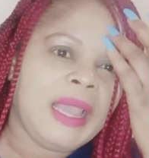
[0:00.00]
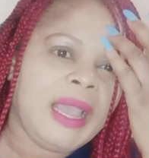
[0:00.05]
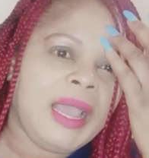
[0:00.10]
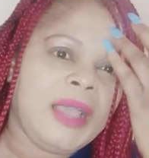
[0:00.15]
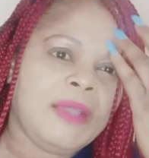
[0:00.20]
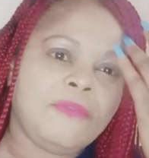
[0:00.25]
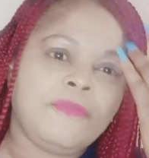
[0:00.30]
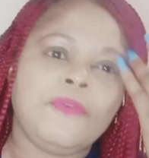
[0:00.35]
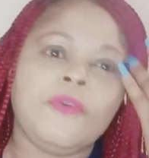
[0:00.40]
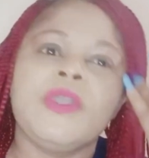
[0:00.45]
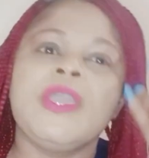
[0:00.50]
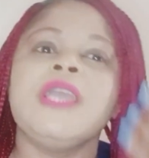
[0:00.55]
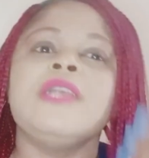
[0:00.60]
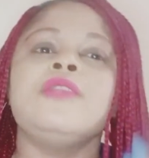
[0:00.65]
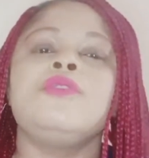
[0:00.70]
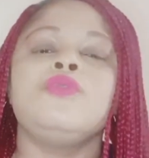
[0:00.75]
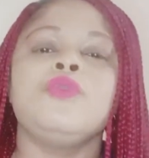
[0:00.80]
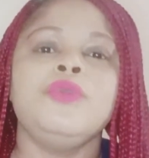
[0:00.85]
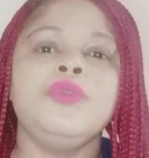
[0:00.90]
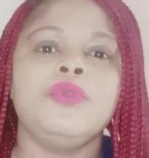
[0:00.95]
and forget
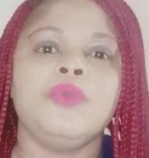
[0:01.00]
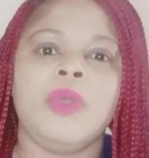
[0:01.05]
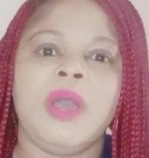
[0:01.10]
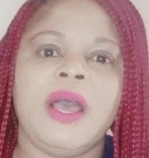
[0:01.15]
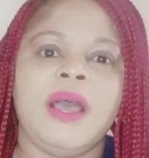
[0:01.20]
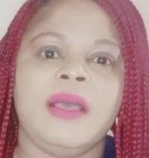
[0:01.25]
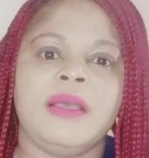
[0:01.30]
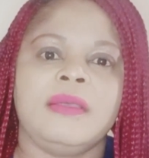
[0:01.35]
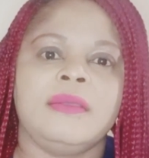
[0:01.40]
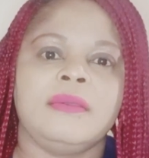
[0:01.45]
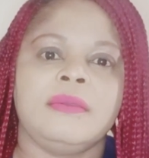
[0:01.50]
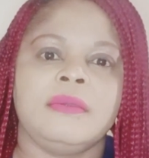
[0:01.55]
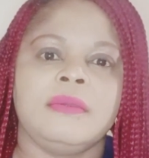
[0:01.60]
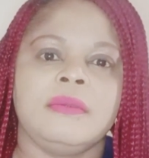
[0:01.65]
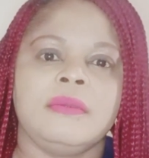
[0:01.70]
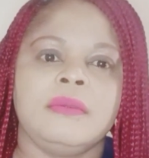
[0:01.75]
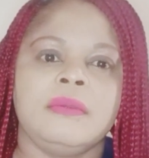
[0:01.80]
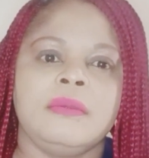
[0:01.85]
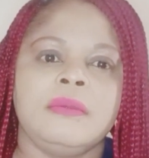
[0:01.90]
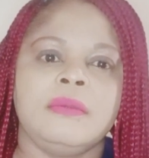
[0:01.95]
who you are.
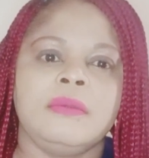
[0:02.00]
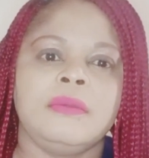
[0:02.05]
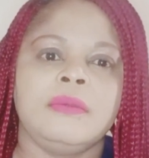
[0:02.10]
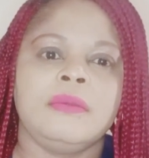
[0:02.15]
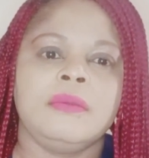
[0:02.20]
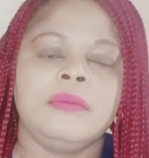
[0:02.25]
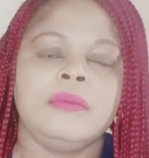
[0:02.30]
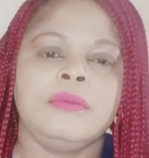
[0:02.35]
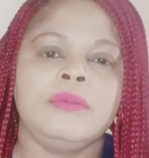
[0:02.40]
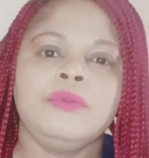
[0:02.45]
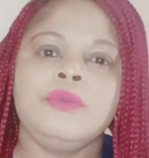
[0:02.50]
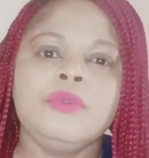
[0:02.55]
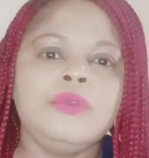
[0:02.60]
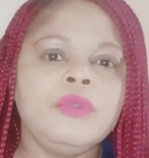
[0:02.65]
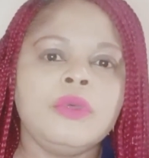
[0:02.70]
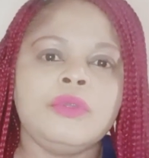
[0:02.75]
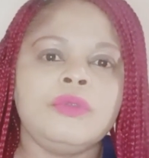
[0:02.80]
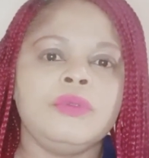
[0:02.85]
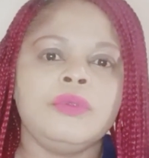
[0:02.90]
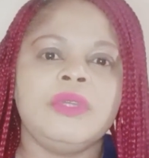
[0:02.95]
Do
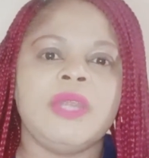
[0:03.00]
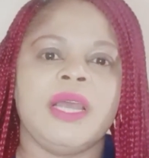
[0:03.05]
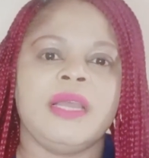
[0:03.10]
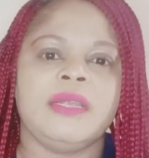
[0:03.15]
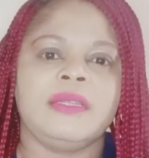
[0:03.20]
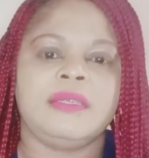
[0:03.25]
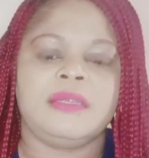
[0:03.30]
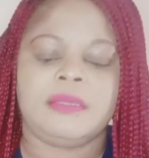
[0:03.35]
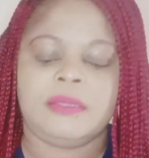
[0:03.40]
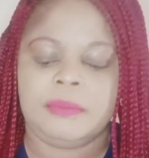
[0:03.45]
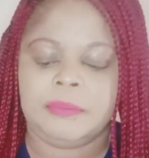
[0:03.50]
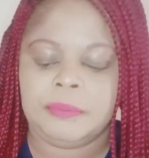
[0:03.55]
not do that.